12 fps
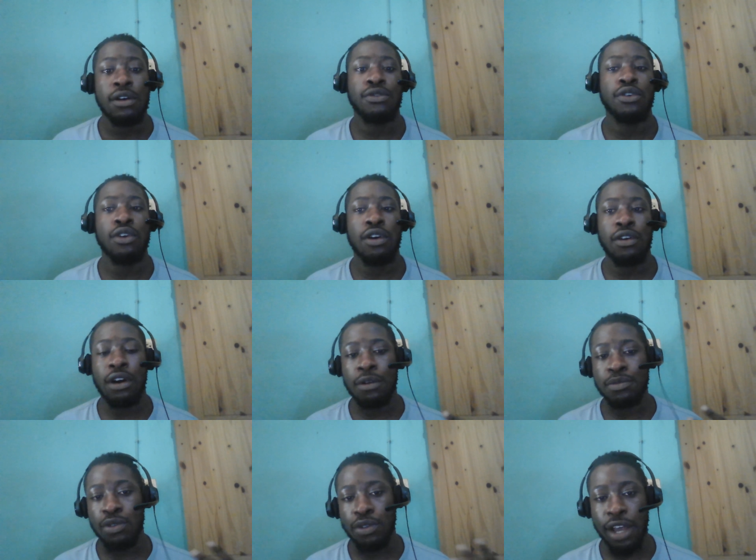for
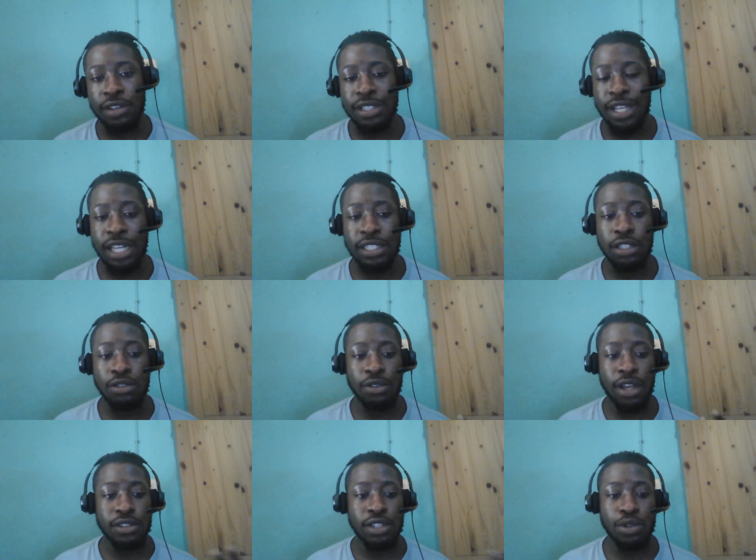um,
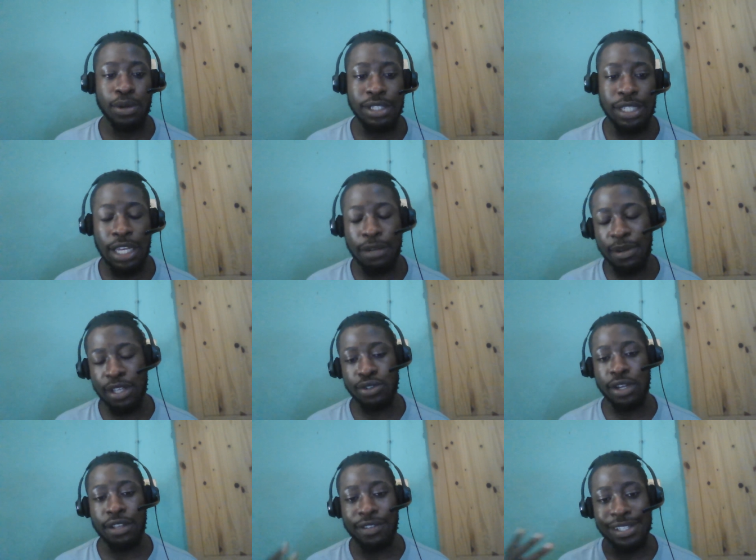2019-2020, an
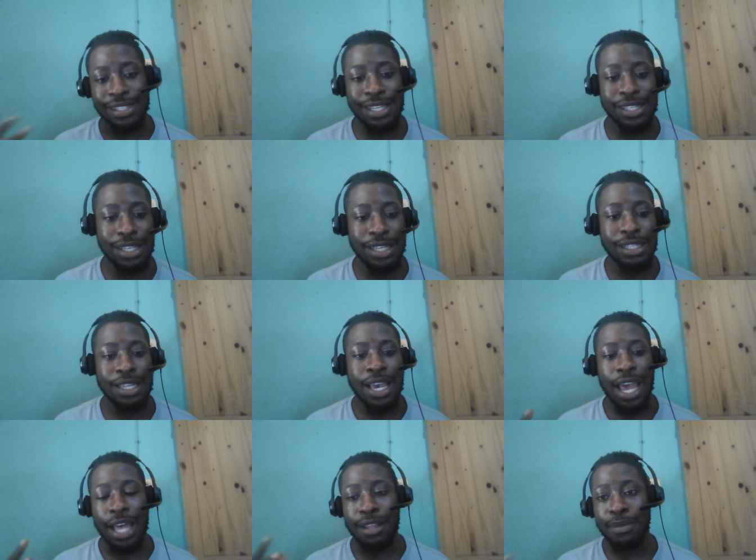administrative assistant
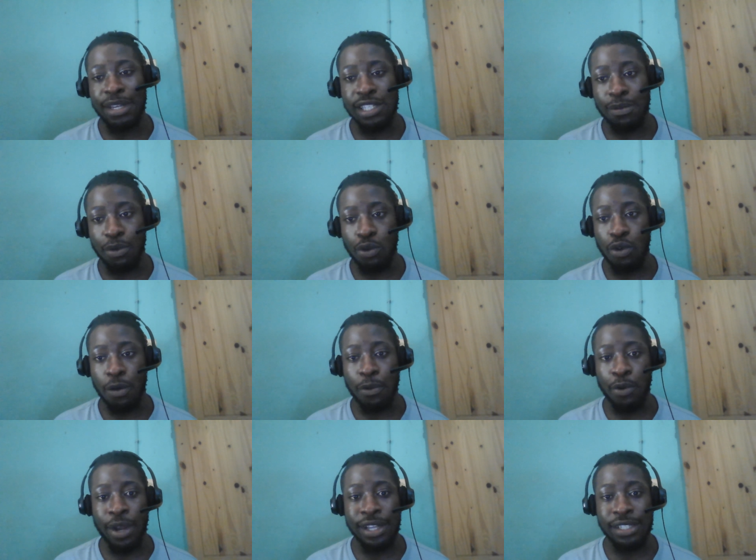at the municipal
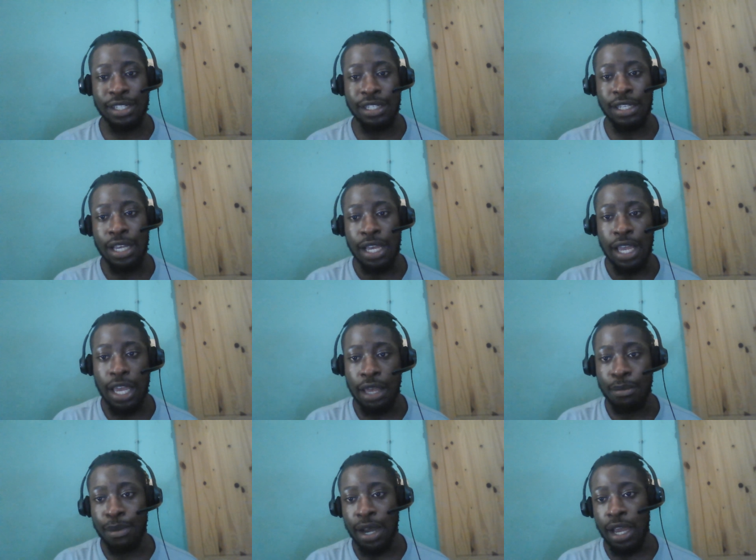corporation
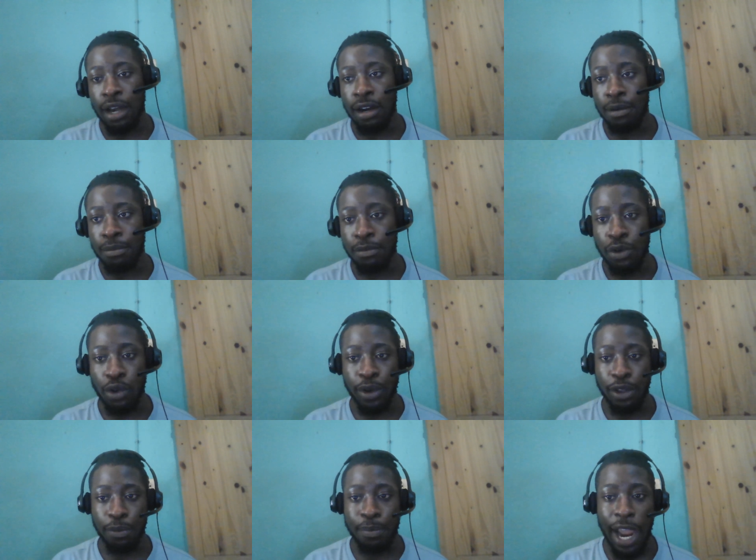in my um,
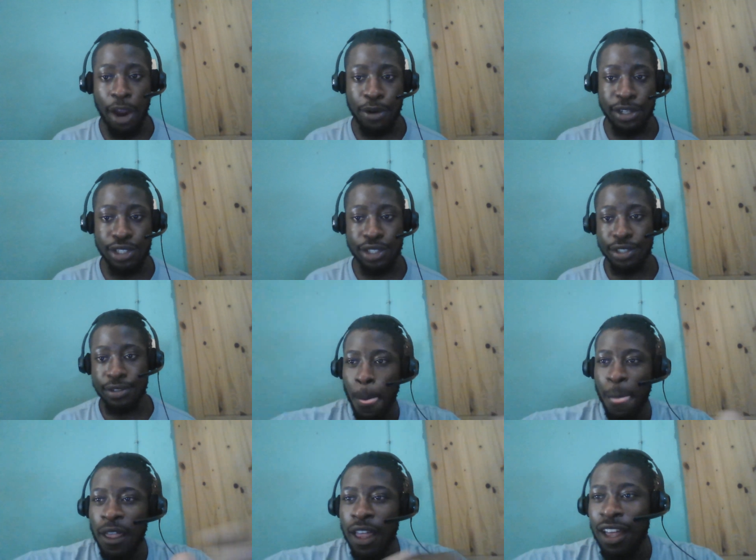local parish.
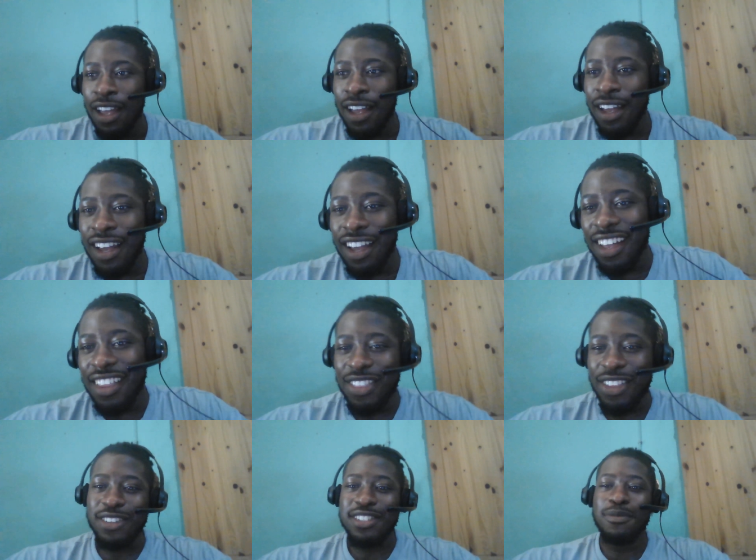
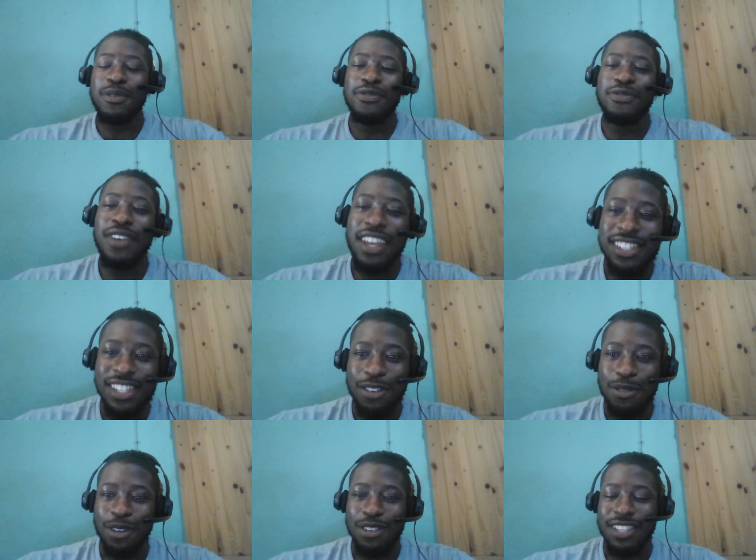The customer facing
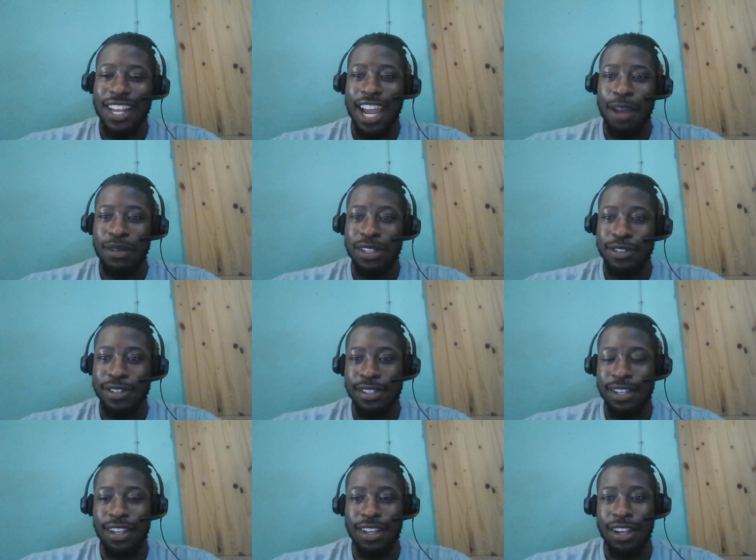roles that I'm
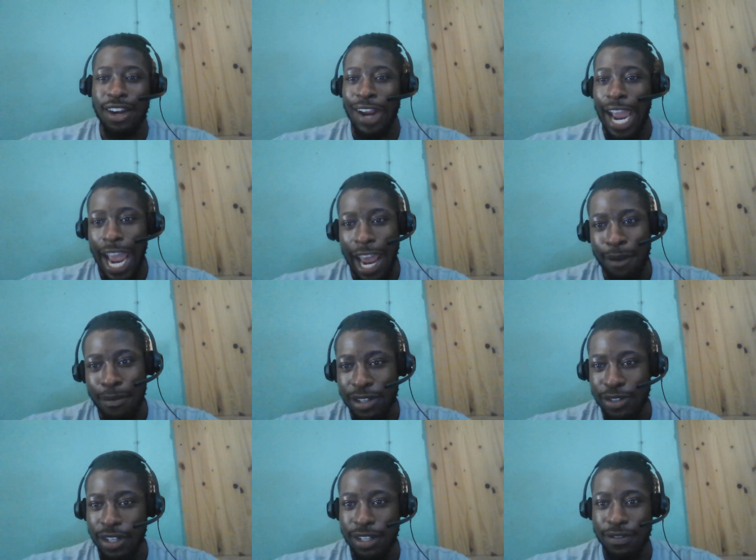interested in are
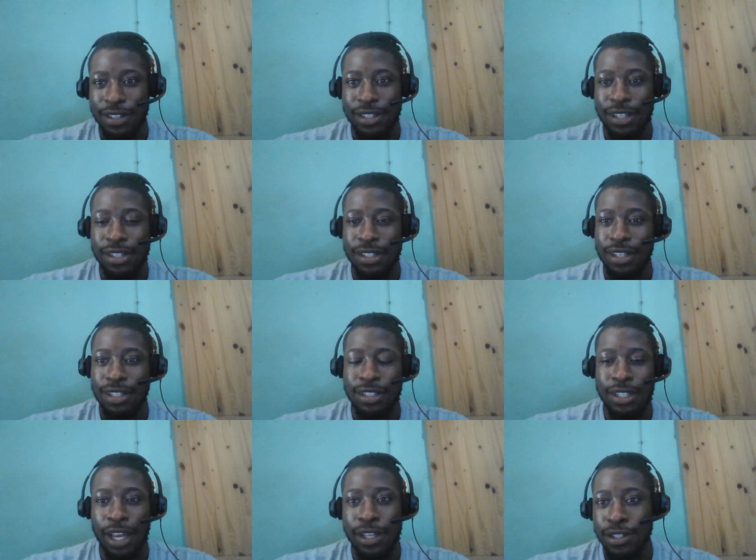administrative assistant,
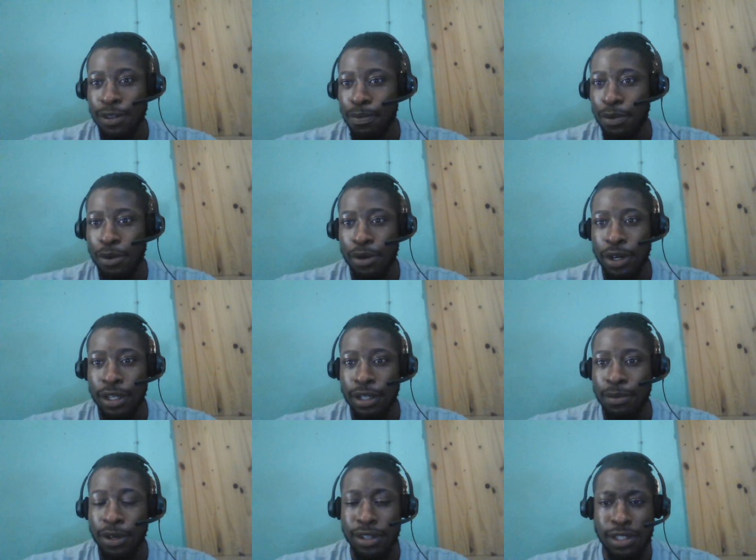tech support,
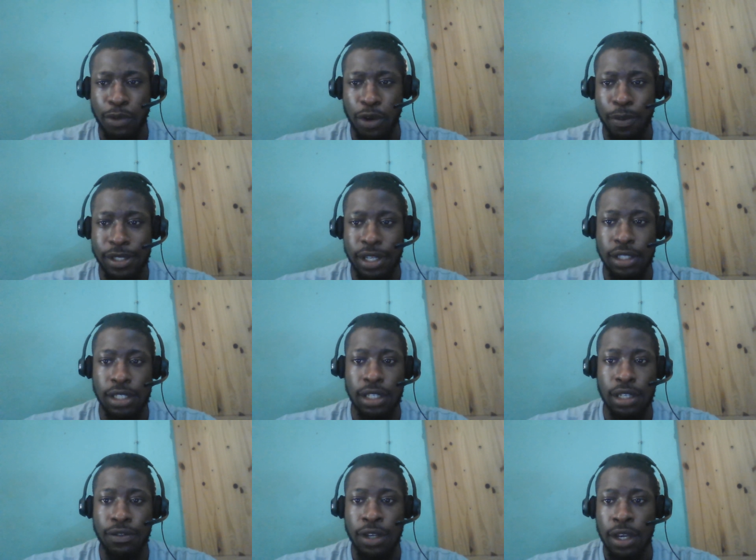um, customer
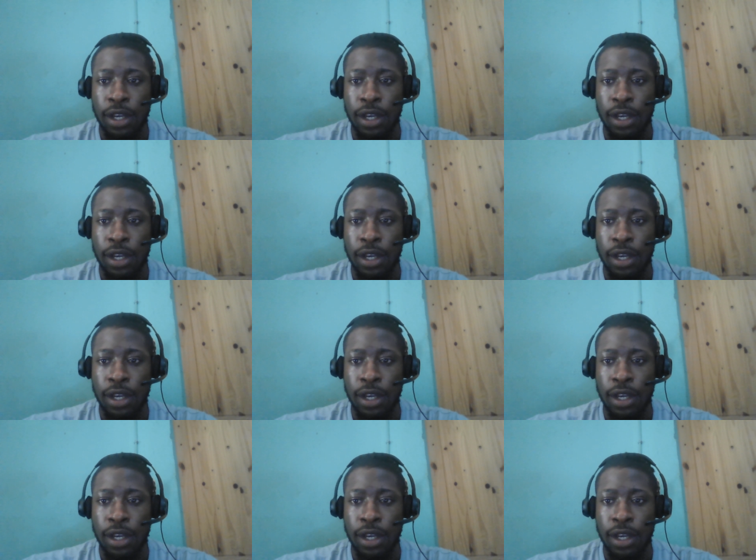representative,